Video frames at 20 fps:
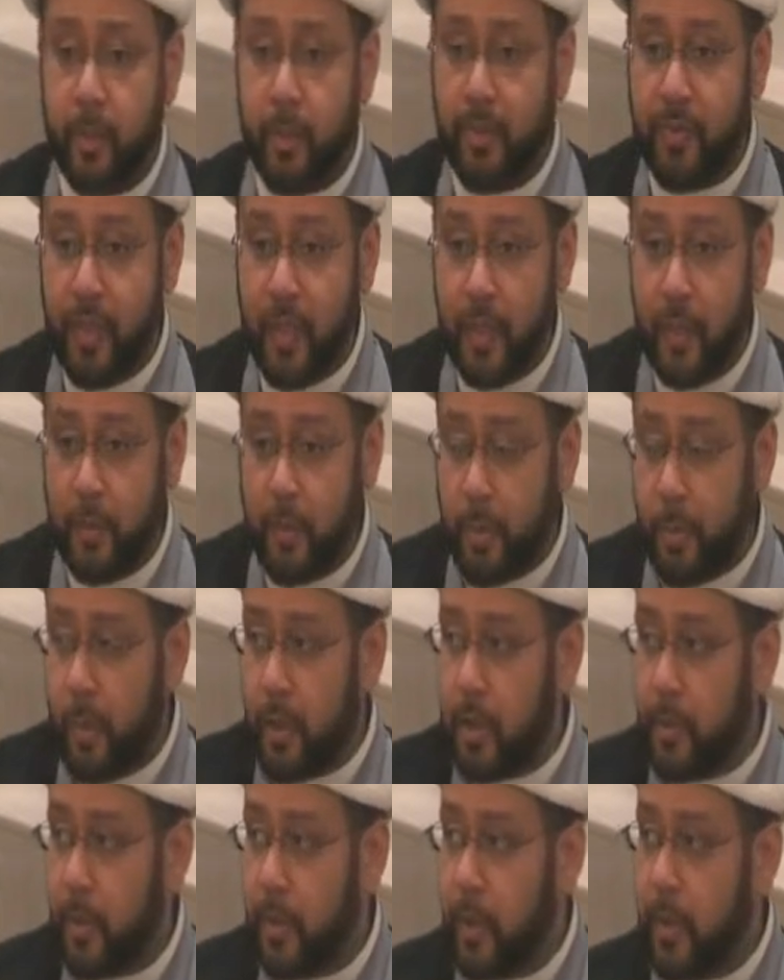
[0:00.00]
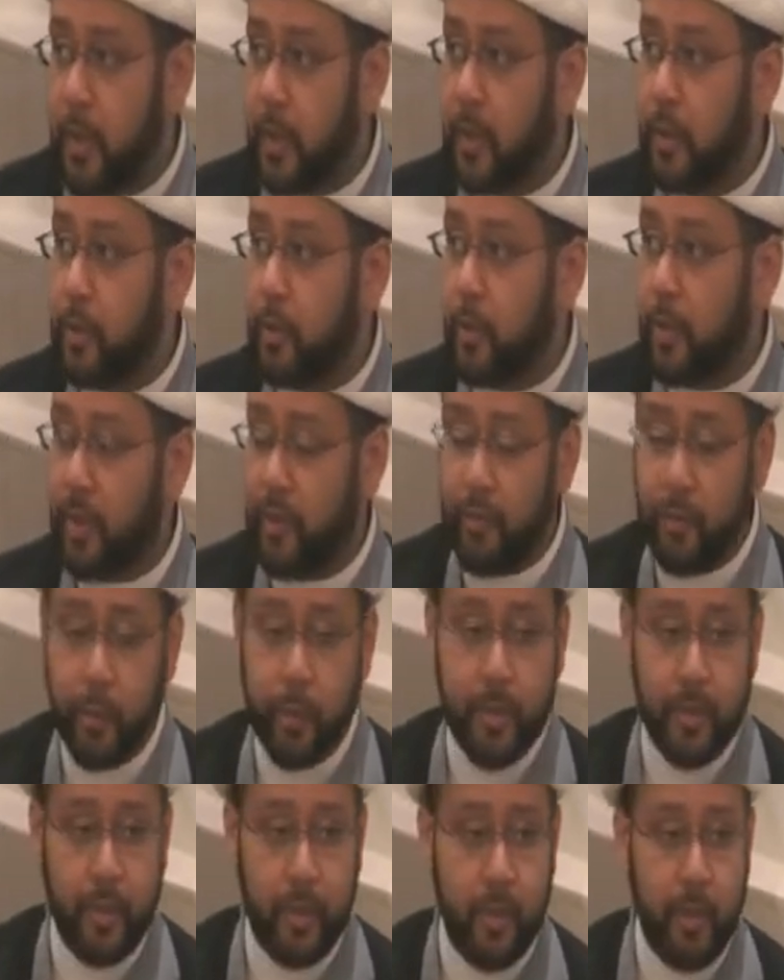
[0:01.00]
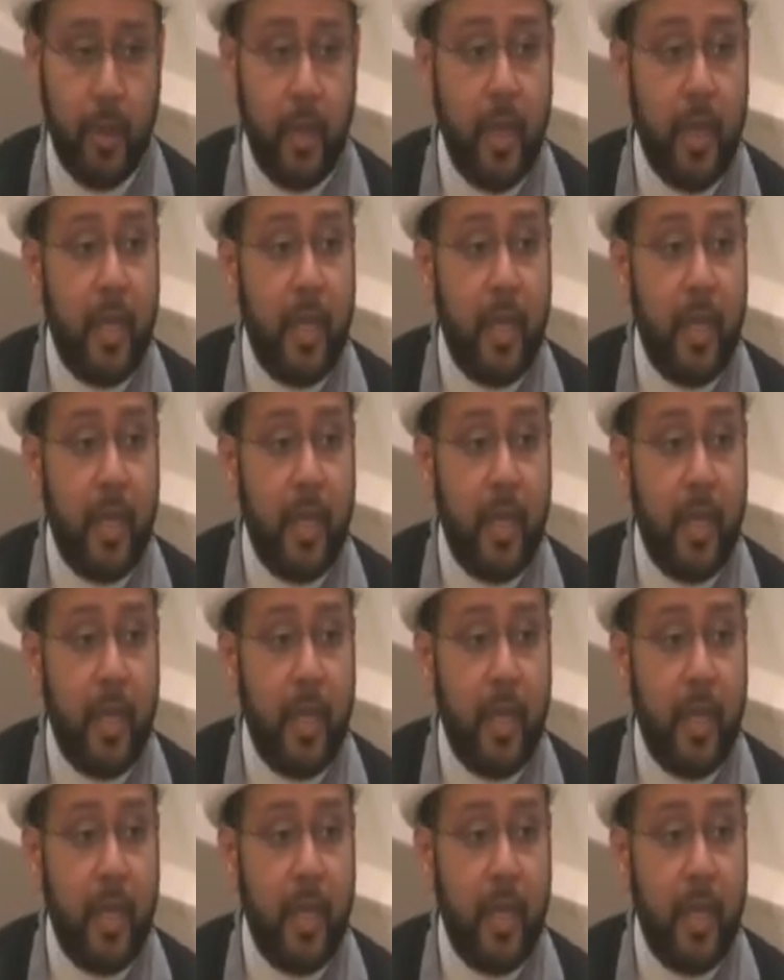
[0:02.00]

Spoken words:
We've taken the responsibility to ensure that food is there.